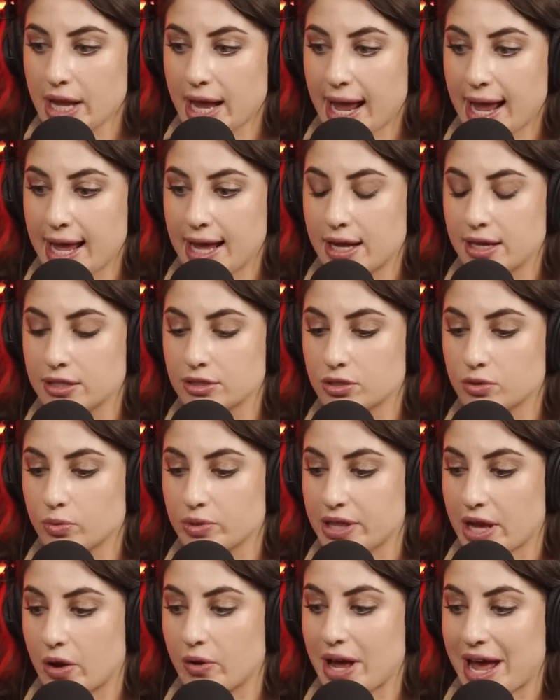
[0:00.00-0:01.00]
and
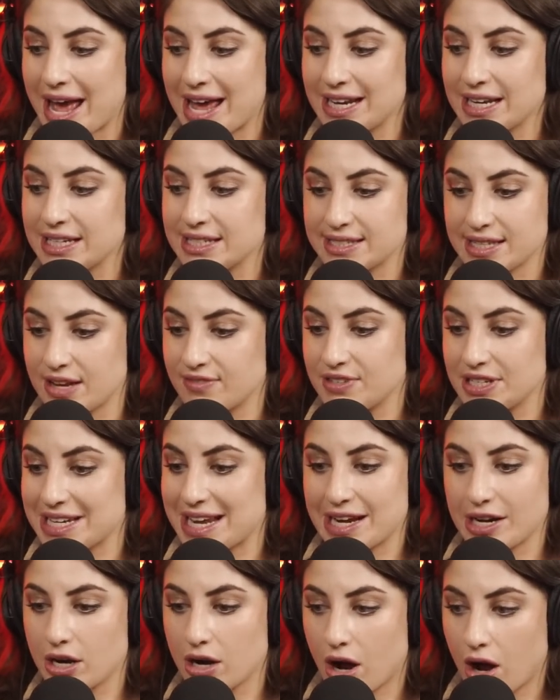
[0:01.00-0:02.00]
without any safety
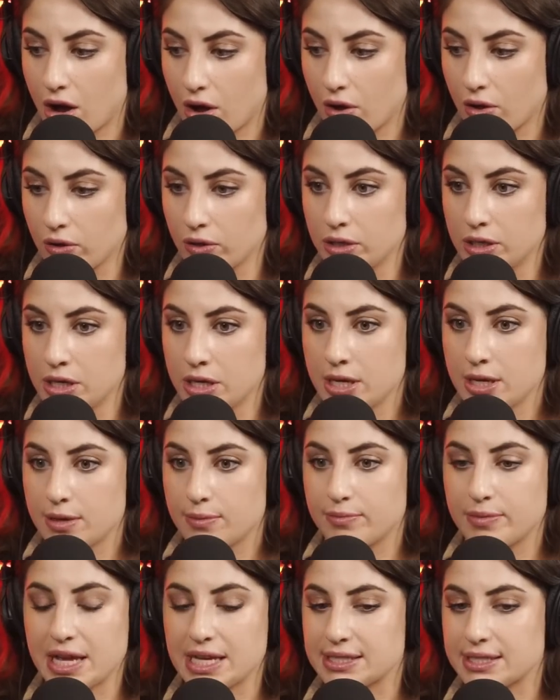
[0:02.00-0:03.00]
net at all
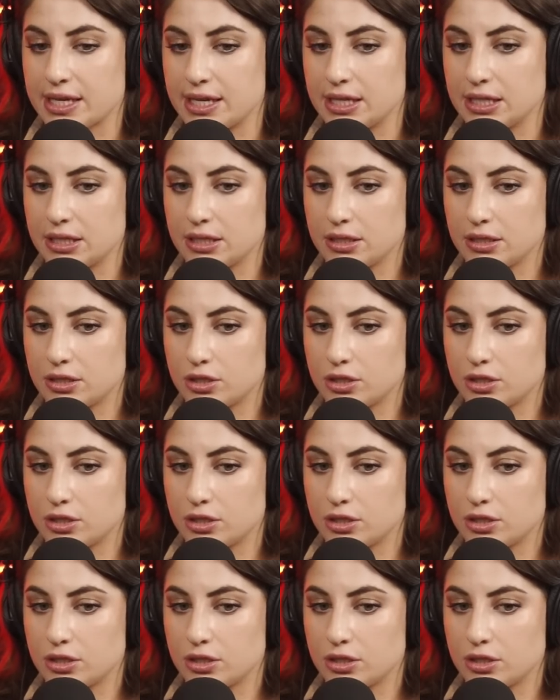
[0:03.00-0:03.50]
makes it